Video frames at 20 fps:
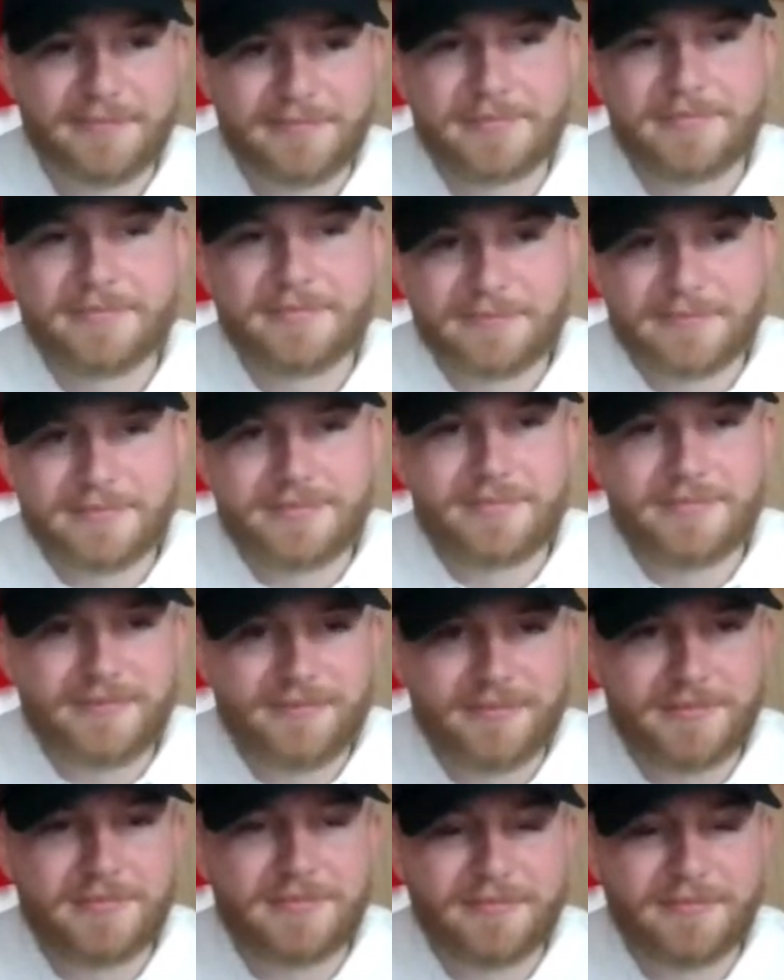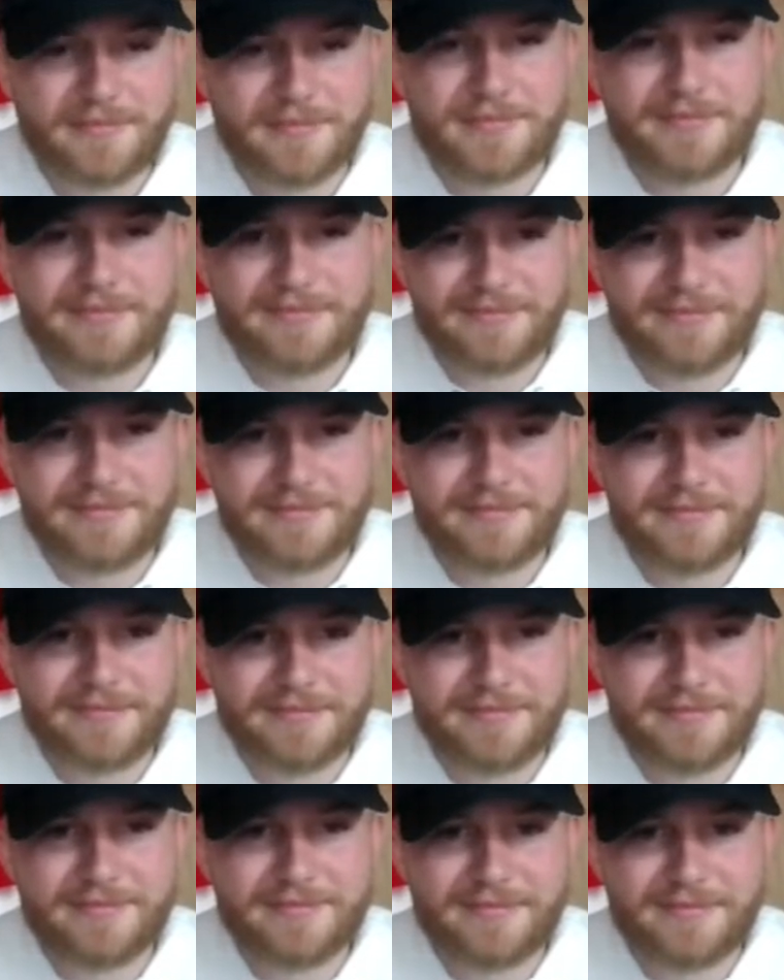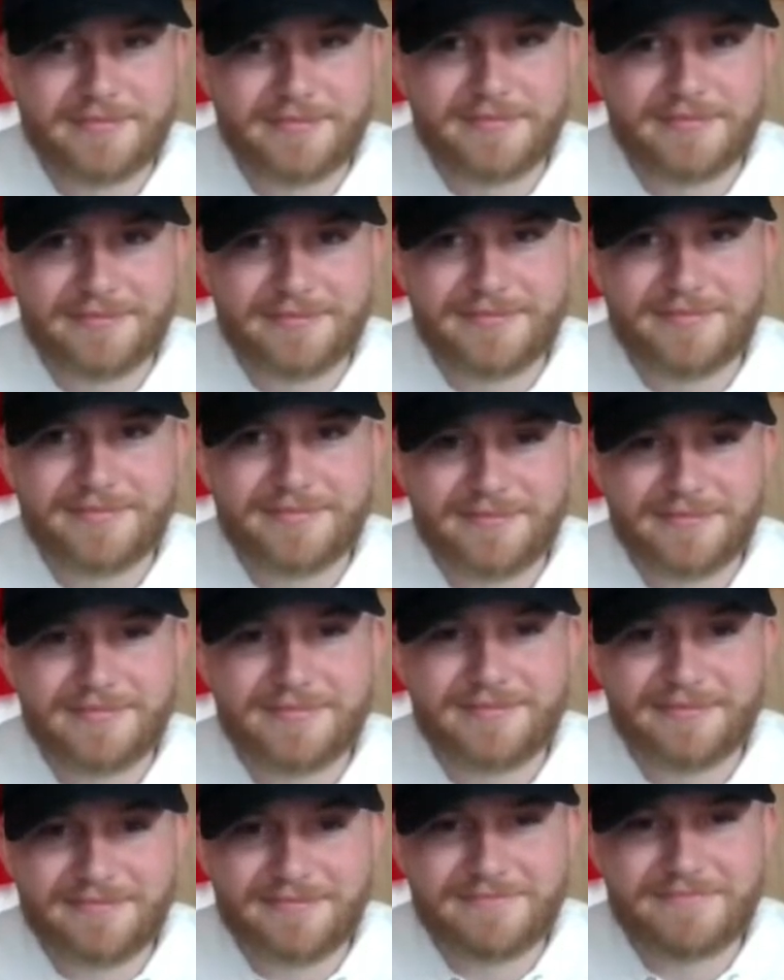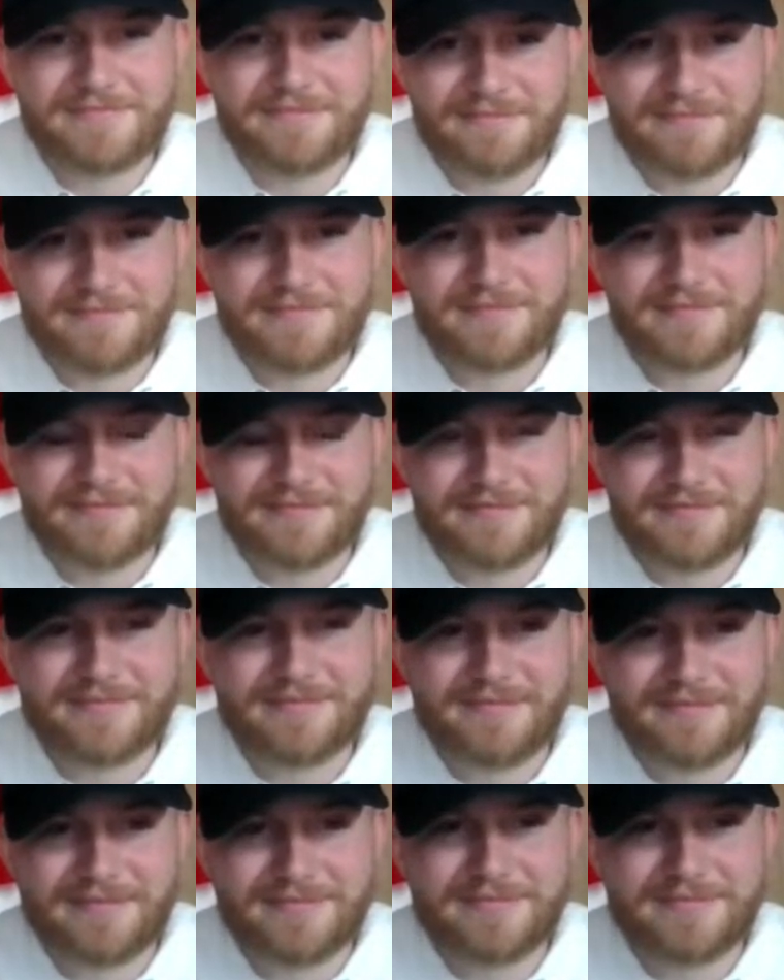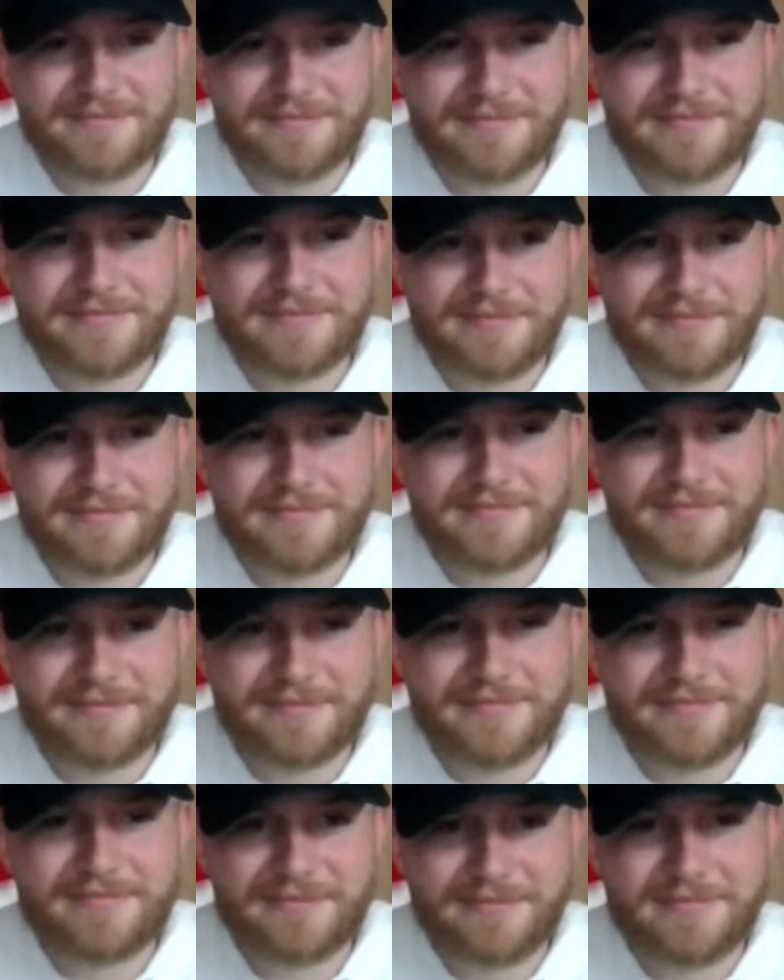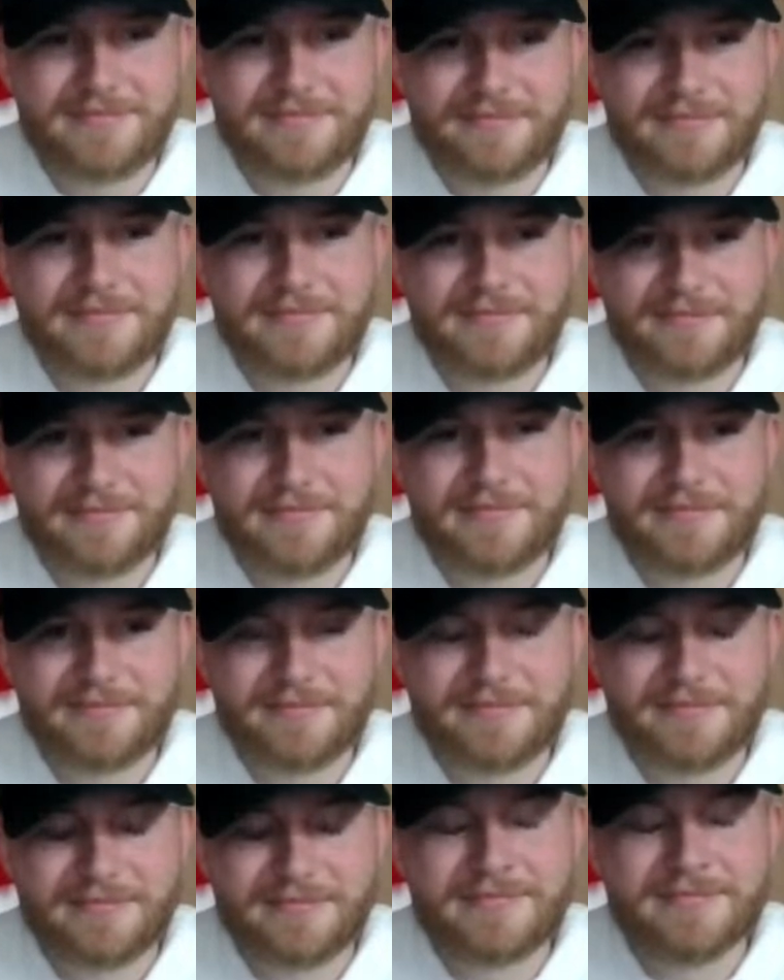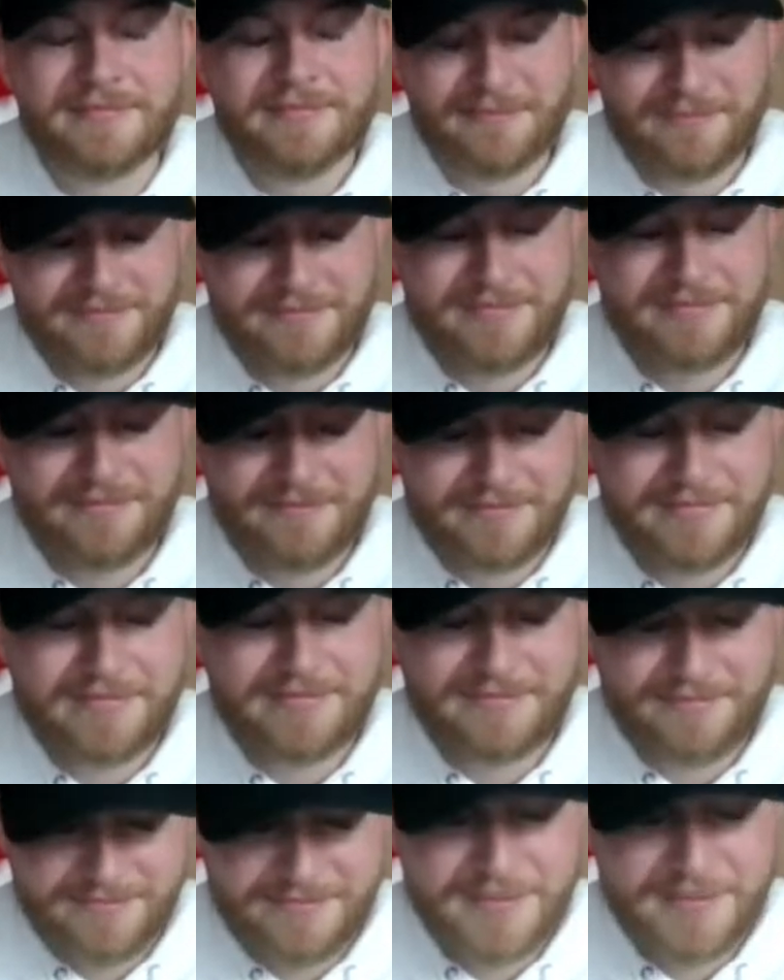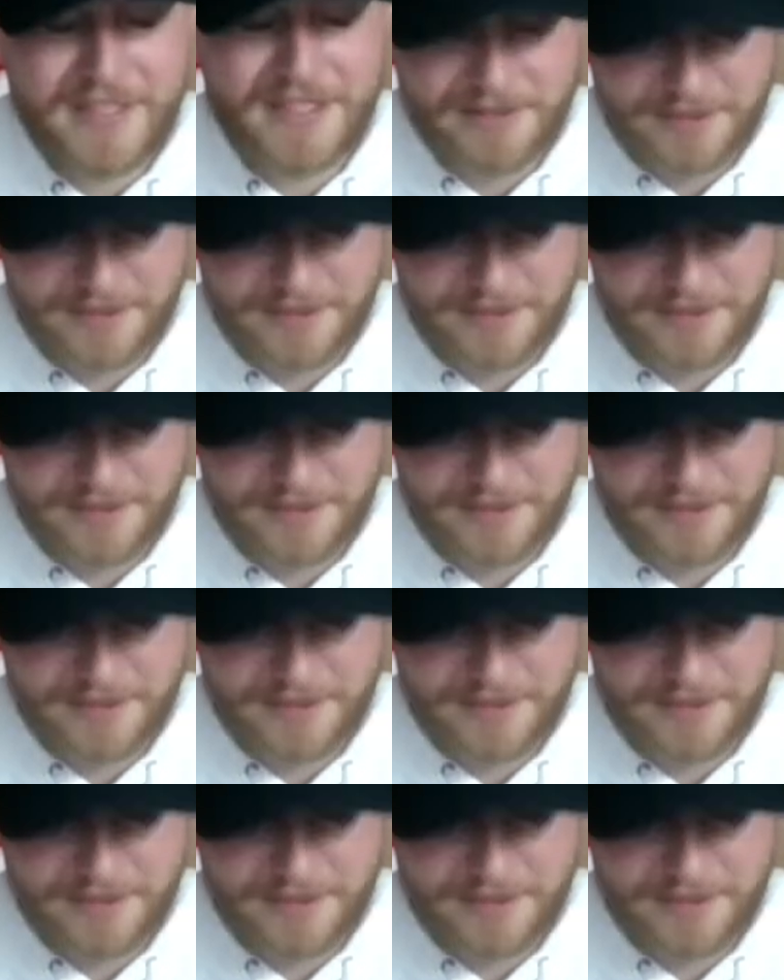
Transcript: And if you're still getting over, if you still have emotions to process, that's fine too. We're very, mental health is important.